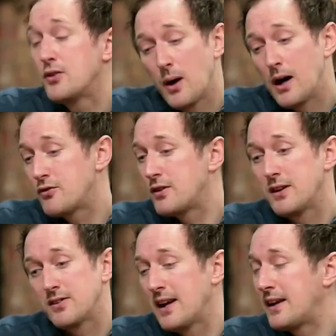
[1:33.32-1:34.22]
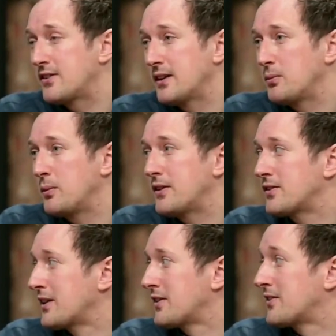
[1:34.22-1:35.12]
So 100 years later, we
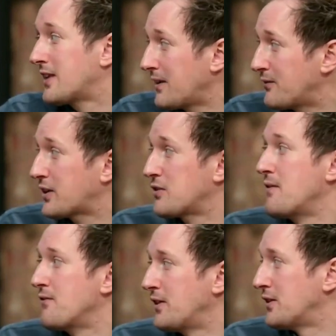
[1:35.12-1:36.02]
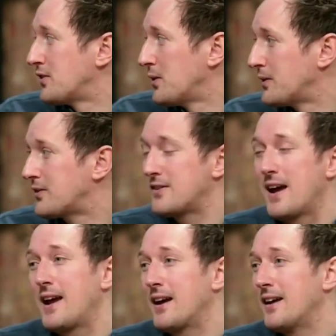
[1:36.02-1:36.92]
decided to take the Corinthians, who are
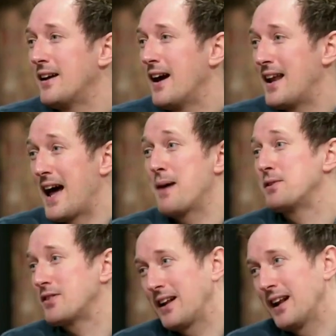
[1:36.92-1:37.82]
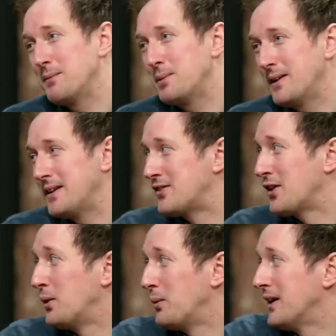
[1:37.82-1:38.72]
today a an amateur club mm -hmm. in
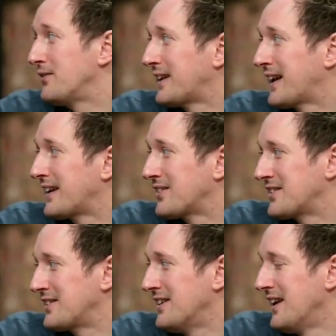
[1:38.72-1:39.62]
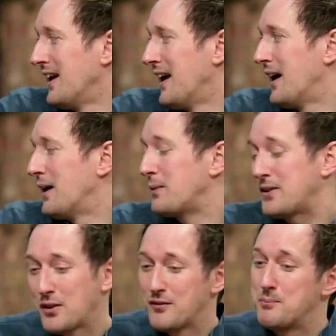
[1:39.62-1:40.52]
Tolworth in Kingston. Uh,
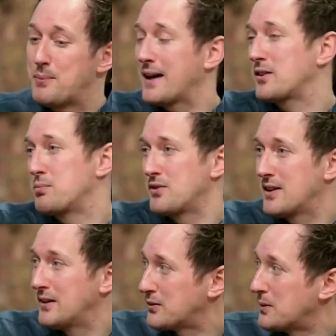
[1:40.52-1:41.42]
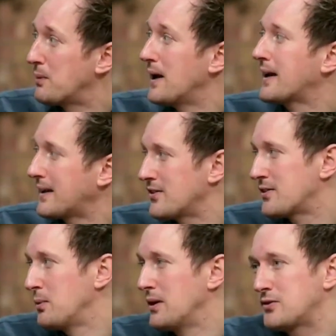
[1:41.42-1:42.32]
we took them back to Brazil to play
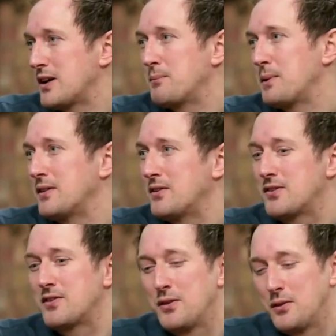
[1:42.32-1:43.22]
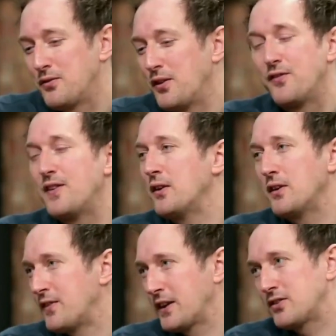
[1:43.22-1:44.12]
against the world champions to fulfil
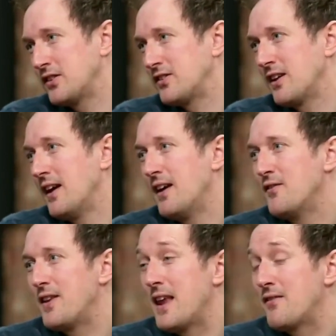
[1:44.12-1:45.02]
the fixtures. Mm -hmm that